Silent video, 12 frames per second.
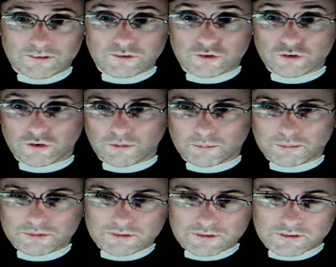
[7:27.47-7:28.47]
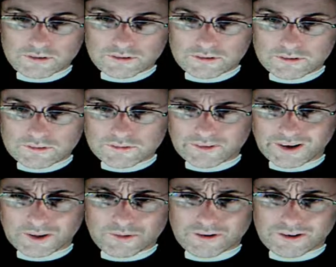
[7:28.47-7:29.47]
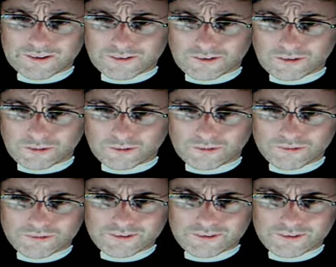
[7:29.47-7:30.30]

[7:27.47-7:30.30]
job for anybody in the cloth,